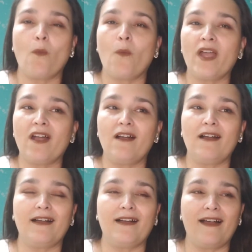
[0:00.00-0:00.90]
Well,
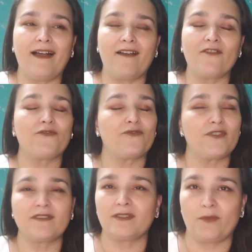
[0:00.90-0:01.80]

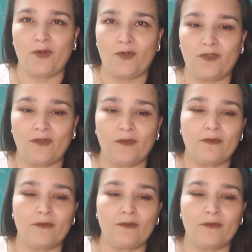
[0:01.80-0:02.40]
first of all,